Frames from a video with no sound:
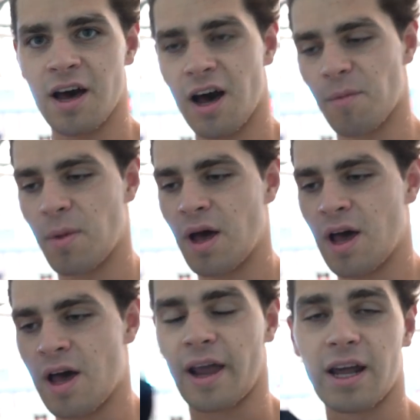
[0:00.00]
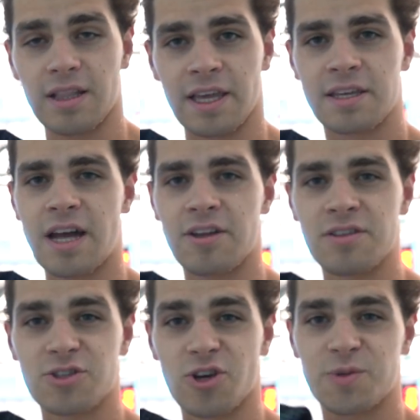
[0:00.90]
I got a link down in
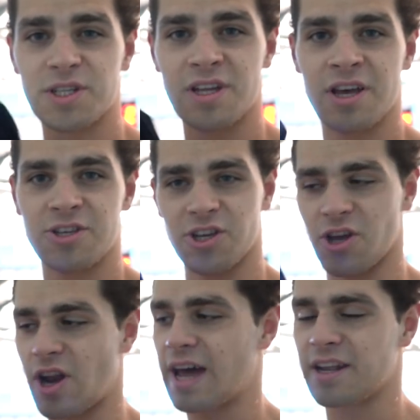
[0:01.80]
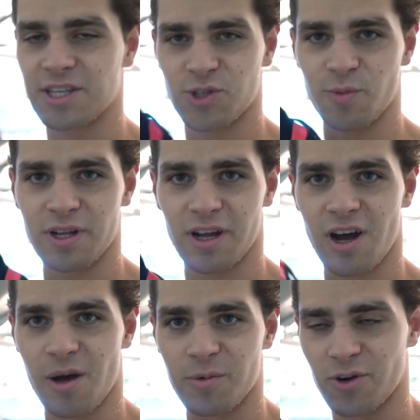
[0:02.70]
the description, so you can go to
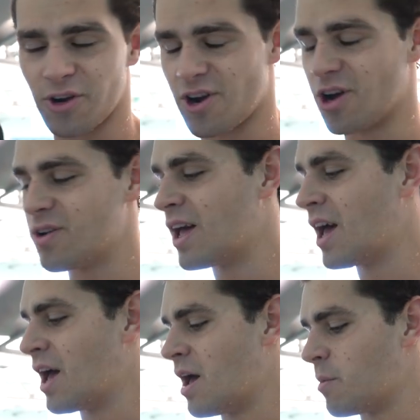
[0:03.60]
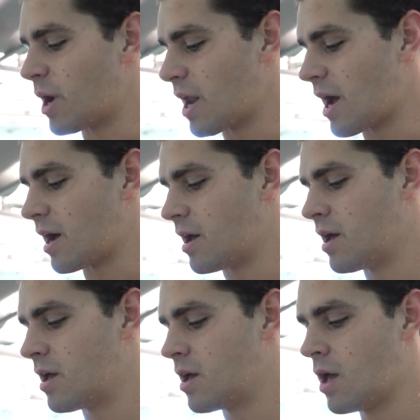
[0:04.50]
adidasswimming.com and order your own. But I'm
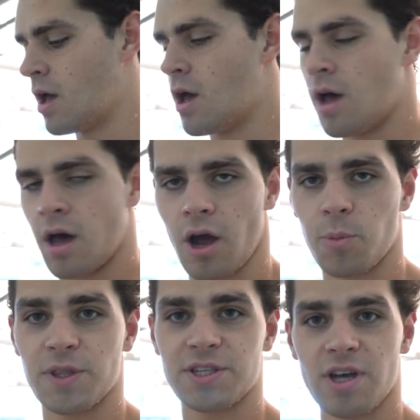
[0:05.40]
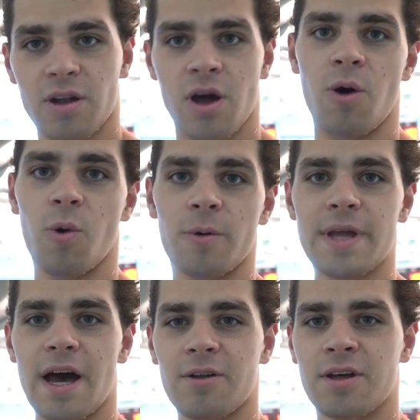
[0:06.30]
gonna put this on, warm
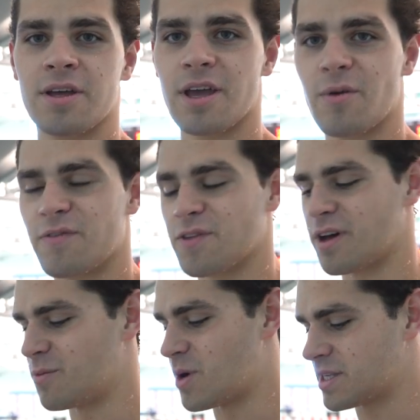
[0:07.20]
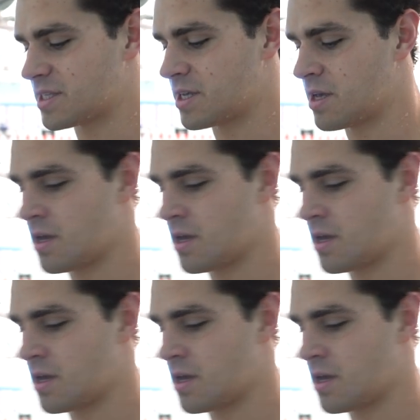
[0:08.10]
down, and get ready for the 100 breasts.